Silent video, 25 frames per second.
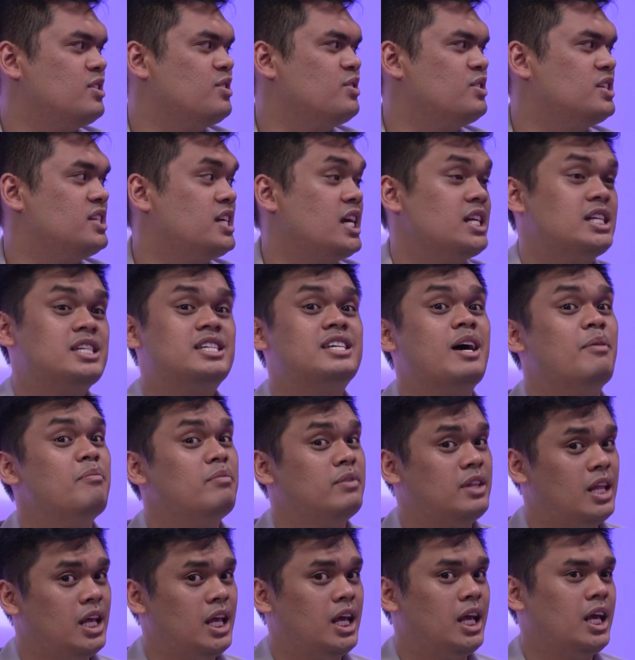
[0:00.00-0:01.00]
who said
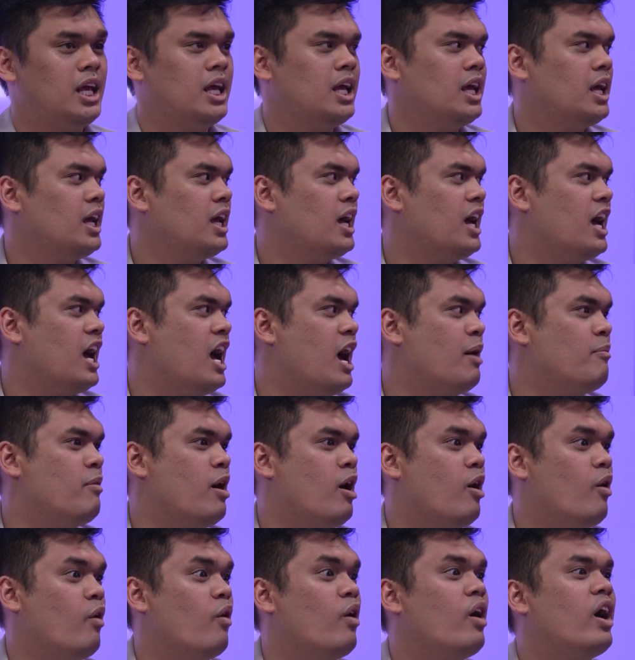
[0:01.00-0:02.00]
something
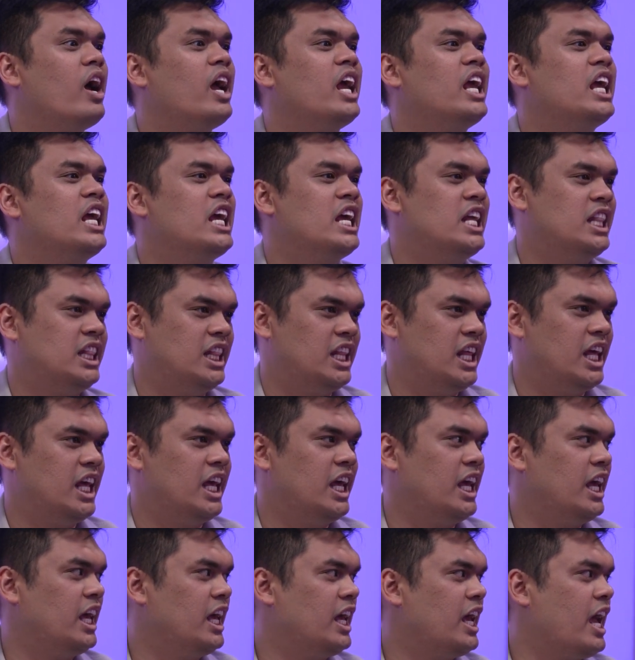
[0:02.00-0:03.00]
about
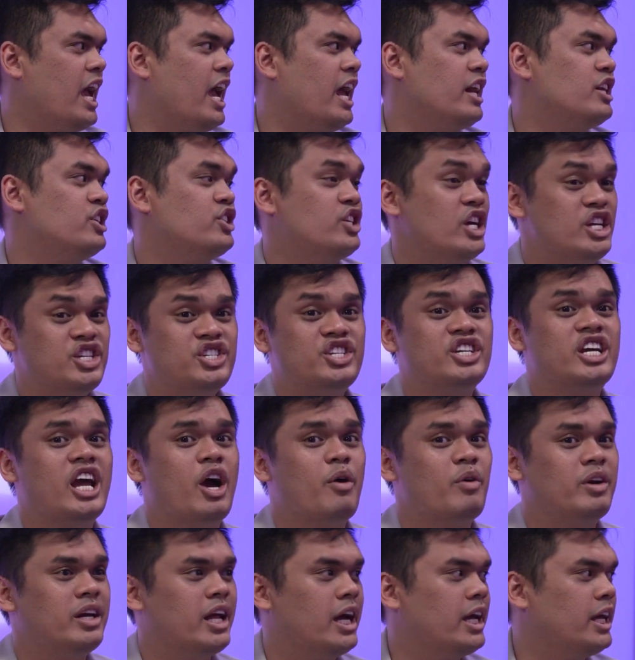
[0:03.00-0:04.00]
eating and changing
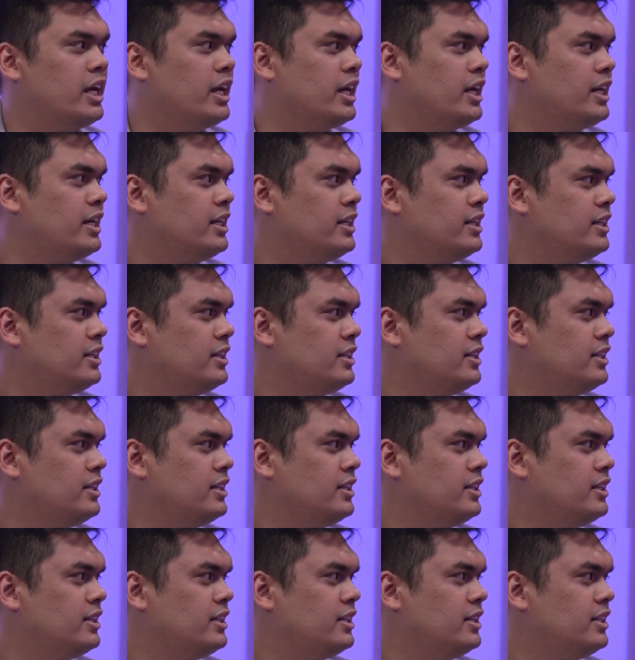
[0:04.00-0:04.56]
our diet.